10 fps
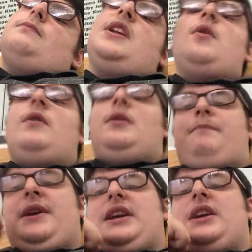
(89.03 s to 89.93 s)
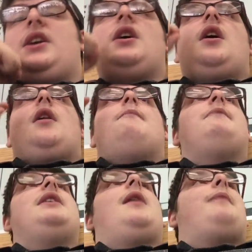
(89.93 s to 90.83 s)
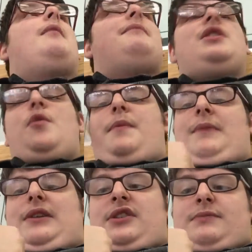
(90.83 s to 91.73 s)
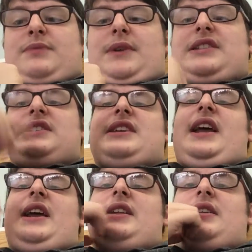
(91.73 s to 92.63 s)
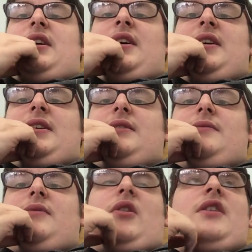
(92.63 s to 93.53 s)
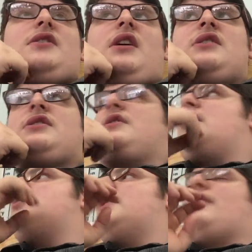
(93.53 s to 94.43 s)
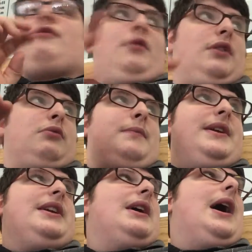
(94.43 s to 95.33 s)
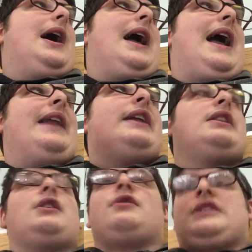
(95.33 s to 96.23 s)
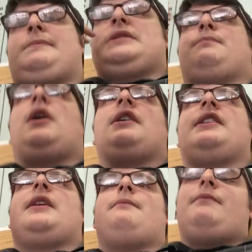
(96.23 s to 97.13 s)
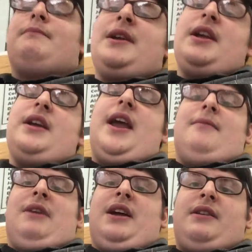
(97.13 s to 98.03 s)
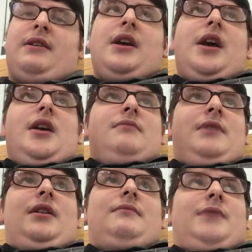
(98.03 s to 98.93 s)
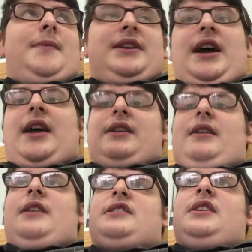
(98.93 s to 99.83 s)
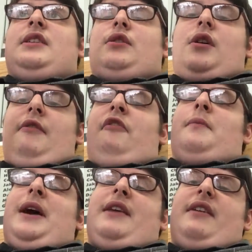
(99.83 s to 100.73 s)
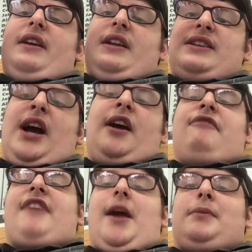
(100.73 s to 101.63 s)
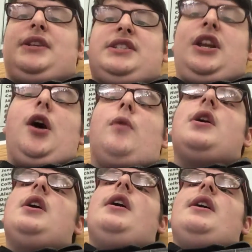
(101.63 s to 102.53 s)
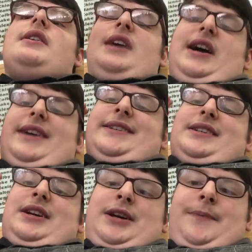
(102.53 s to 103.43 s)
It will be me about me opening my Christmas presents, and also the 24th will be at the Christmas party that me and my mom and dad is going to throw for my entire family. So, guys,